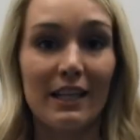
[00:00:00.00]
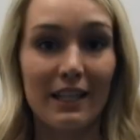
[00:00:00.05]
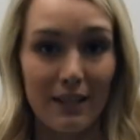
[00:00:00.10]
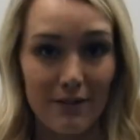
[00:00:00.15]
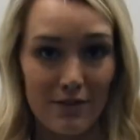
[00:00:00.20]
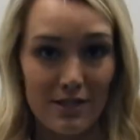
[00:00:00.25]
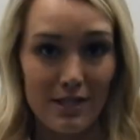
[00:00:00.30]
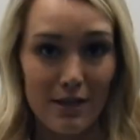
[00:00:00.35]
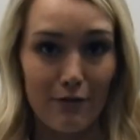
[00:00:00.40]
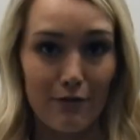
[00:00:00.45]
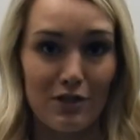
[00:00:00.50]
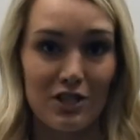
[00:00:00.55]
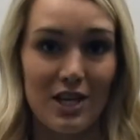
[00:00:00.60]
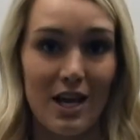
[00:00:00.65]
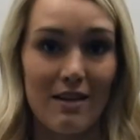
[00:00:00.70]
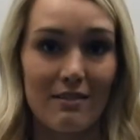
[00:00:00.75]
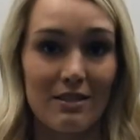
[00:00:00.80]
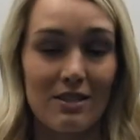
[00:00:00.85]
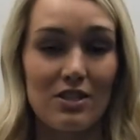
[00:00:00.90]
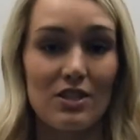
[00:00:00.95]
Give yourself a
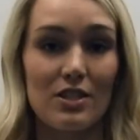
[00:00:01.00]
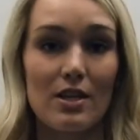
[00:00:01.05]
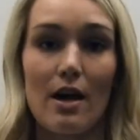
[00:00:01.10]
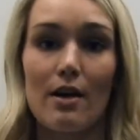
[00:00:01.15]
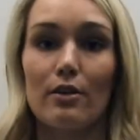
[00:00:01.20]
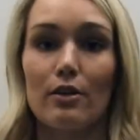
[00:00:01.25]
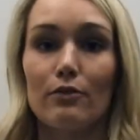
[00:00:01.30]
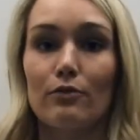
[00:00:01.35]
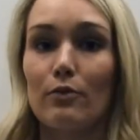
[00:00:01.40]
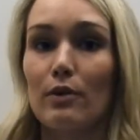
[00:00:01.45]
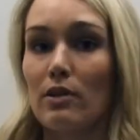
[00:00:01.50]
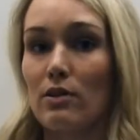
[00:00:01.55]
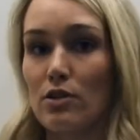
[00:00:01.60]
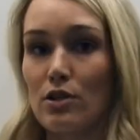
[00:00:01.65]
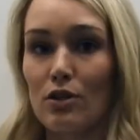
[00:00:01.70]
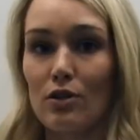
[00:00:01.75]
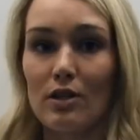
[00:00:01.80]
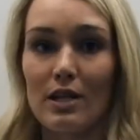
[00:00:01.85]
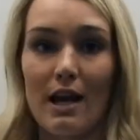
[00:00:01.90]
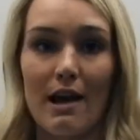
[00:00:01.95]
challenge, start off with
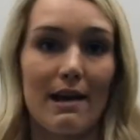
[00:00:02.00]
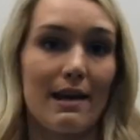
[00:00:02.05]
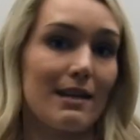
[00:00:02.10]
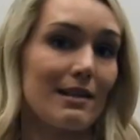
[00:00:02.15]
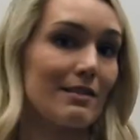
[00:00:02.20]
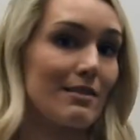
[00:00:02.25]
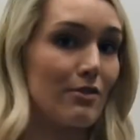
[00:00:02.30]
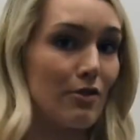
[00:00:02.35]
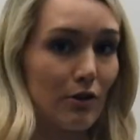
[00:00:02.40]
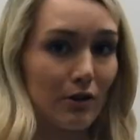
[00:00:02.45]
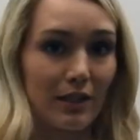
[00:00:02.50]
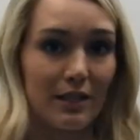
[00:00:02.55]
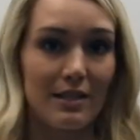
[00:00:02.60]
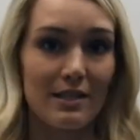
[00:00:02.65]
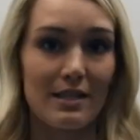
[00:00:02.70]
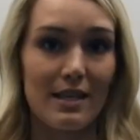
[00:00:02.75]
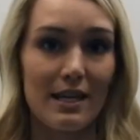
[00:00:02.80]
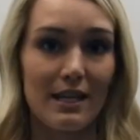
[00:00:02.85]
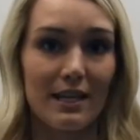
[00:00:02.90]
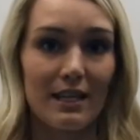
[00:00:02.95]
2 days
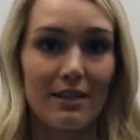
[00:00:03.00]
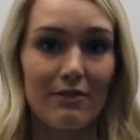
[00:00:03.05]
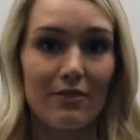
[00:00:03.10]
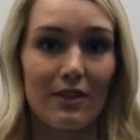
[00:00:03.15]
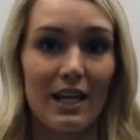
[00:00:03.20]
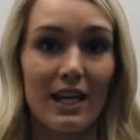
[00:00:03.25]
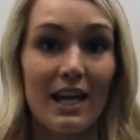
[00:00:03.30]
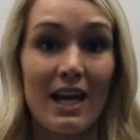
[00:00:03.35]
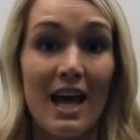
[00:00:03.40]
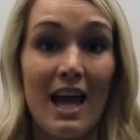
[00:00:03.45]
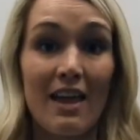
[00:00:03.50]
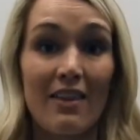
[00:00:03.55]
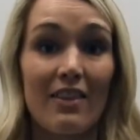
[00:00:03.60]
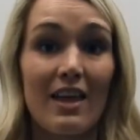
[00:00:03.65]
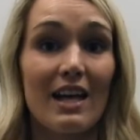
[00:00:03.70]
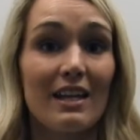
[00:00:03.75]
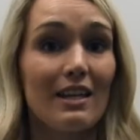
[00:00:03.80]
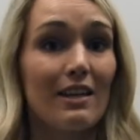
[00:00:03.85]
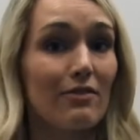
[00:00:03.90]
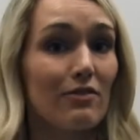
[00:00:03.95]
non-consecutively.
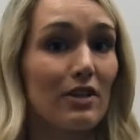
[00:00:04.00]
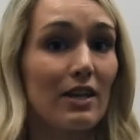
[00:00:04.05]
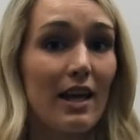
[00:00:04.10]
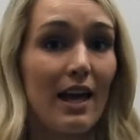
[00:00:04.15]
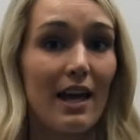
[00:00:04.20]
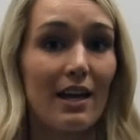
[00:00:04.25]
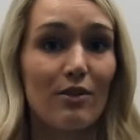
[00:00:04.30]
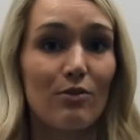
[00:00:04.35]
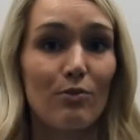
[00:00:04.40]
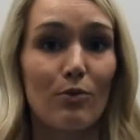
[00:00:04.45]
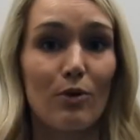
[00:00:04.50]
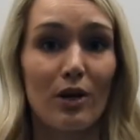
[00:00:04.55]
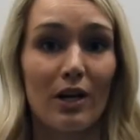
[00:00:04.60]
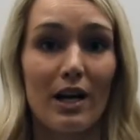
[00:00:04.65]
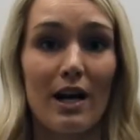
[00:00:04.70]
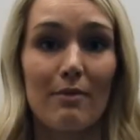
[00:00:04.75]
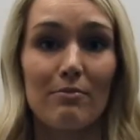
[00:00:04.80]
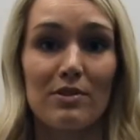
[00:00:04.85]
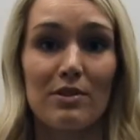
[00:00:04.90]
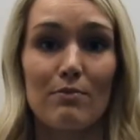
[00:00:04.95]
Then if you can,
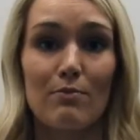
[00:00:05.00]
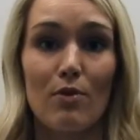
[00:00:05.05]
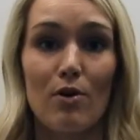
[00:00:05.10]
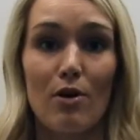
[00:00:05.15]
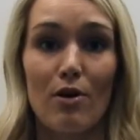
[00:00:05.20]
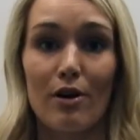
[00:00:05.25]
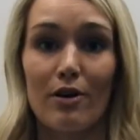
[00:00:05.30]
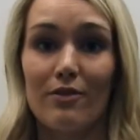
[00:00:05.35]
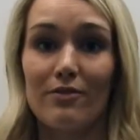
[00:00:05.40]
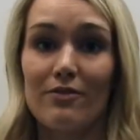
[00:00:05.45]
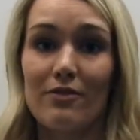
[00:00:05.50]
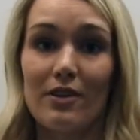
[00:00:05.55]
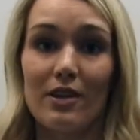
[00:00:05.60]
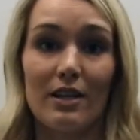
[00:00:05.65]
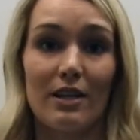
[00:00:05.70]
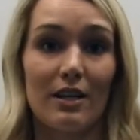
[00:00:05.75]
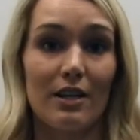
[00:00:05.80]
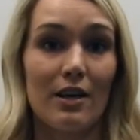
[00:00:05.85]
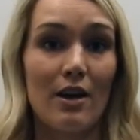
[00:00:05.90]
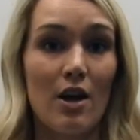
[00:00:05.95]
work up to more of
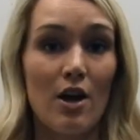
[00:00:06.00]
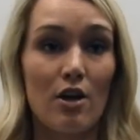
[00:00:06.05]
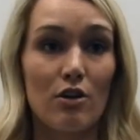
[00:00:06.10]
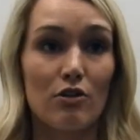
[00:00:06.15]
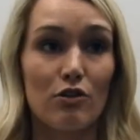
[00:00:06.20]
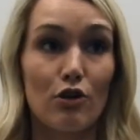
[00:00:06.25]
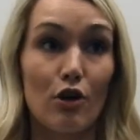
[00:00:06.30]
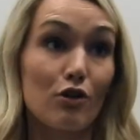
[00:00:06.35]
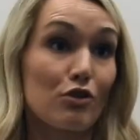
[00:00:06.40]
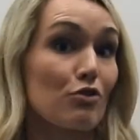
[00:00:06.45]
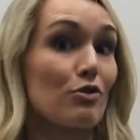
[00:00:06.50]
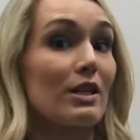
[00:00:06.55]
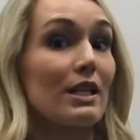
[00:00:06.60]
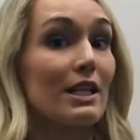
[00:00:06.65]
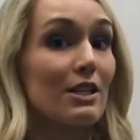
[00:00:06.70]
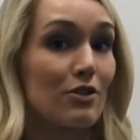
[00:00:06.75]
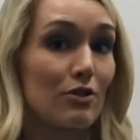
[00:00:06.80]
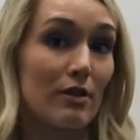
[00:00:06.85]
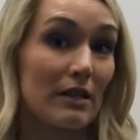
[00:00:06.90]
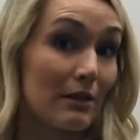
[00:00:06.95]
a not
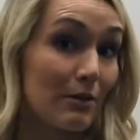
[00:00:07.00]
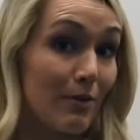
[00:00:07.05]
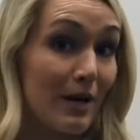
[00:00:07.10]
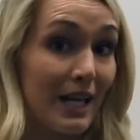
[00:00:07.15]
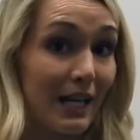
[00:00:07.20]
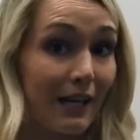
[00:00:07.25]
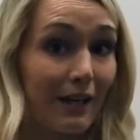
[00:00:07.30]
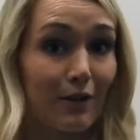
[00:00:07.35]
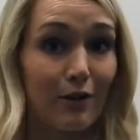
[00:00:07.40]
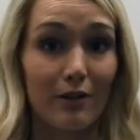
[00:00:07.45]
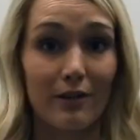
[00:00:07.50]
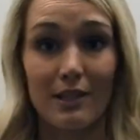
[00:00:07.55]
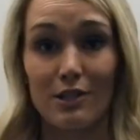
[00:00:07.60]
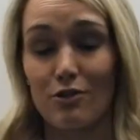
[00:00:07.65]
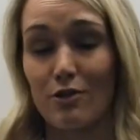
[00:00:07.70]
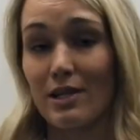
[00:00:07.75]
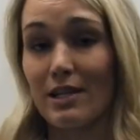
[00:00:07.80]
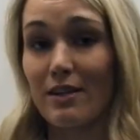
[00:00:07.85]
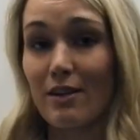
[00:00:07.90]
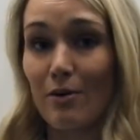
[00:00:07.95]
drinking during the week and only
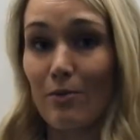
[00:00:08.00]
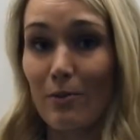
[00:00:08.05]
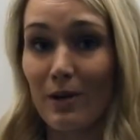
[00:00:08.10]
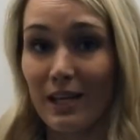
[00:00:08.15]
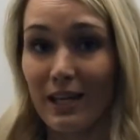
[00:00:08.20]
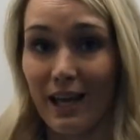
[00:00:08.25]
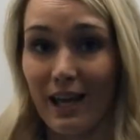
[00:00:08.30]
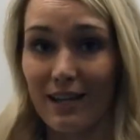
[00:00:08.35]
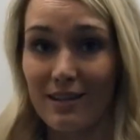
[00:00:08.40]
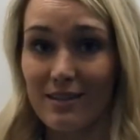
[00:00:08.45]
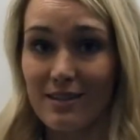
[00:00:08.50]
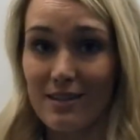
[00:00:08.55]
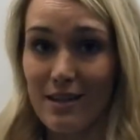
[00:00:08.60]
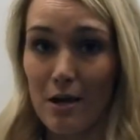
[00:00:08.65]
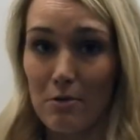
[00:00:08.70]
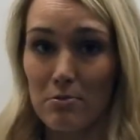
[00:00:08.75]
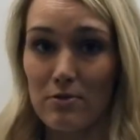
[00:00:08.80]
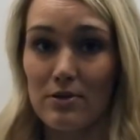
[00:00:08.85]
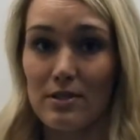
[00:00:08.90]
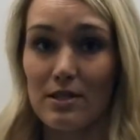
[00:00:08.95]
drinking on weekends
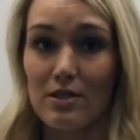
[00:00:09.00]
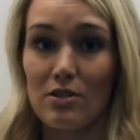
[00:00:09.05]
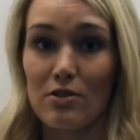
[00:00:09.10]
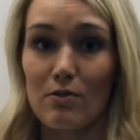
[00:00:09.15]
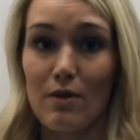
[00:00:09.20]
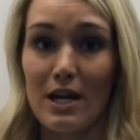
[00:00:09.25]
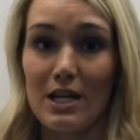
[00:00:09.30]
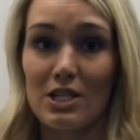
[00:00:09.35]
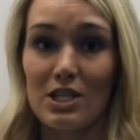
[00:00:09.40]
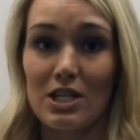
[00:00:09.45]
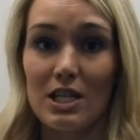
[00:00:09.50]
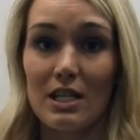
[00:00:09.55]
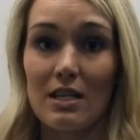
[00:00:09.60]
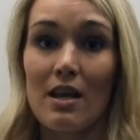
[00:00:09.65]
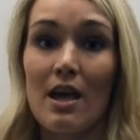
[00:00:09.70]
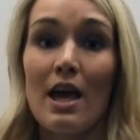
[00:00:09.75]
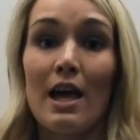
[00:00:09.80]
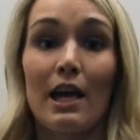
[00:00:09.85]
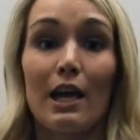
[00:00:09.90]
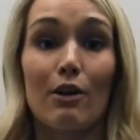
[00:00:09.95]
type of
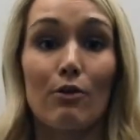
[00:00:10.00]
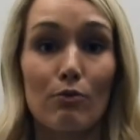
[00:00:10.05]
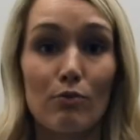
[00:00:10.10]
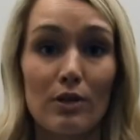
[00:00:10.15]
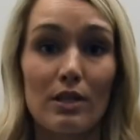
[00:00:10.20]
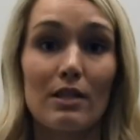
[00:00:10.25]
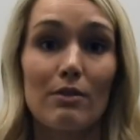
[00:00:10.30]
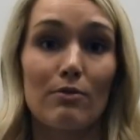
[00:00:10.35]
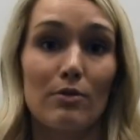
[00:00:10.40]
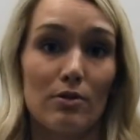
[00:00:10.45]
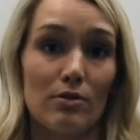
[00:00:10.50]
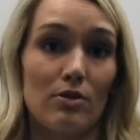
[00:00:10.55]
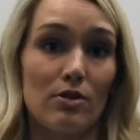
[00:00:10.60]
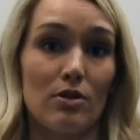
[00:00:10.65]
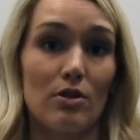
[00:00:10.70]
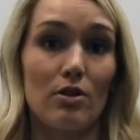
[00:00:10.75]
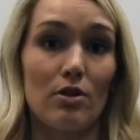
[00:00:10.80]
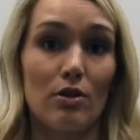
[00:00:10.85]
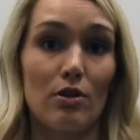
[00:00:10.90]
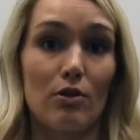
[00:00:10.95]
situation. It really will
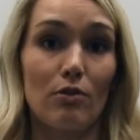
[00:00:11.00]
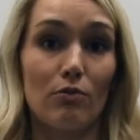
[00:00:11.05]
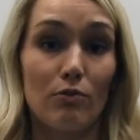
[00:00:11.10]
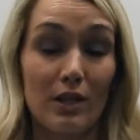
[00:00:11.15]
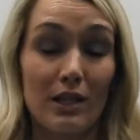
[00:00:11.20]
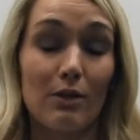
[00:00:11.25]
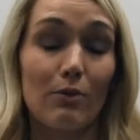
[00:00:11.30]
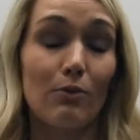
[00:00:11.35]
do